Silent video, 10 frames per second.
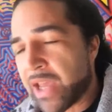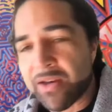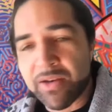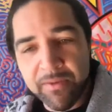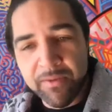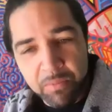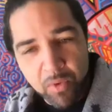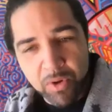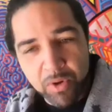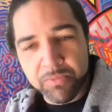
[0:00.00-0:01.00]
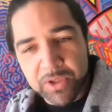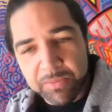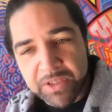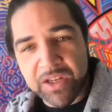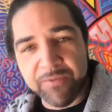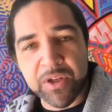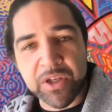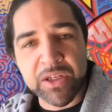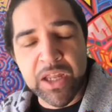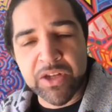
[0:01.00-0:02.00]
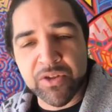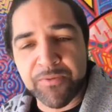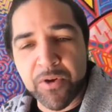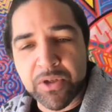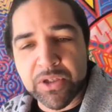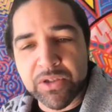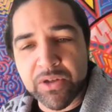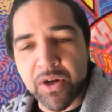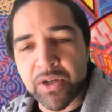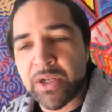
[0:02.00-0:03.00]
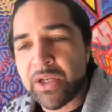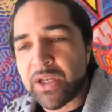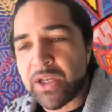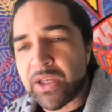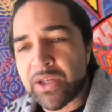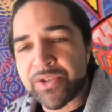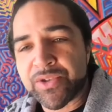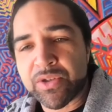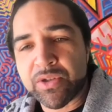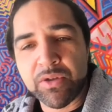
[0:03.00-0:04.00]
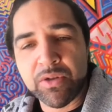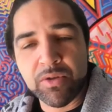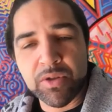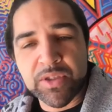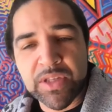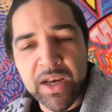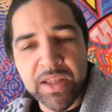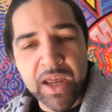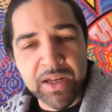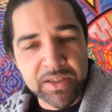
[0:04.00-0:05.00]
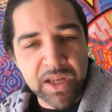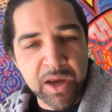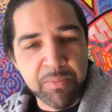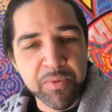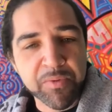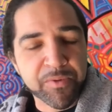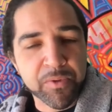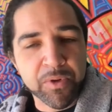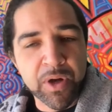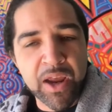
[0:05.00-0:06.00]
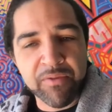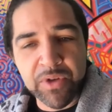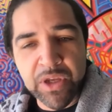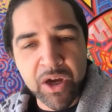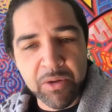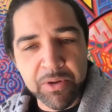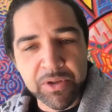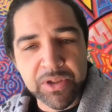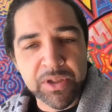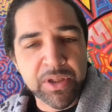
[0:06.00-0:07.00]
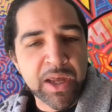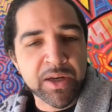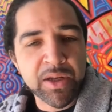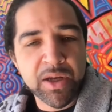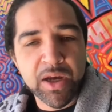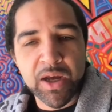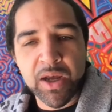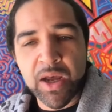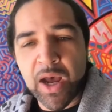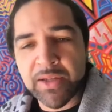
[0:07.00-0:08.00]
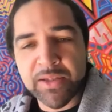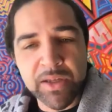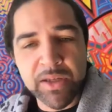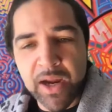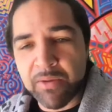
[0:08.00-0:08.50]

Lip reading: get even more specific and laser focused on is setting that example for every young person that I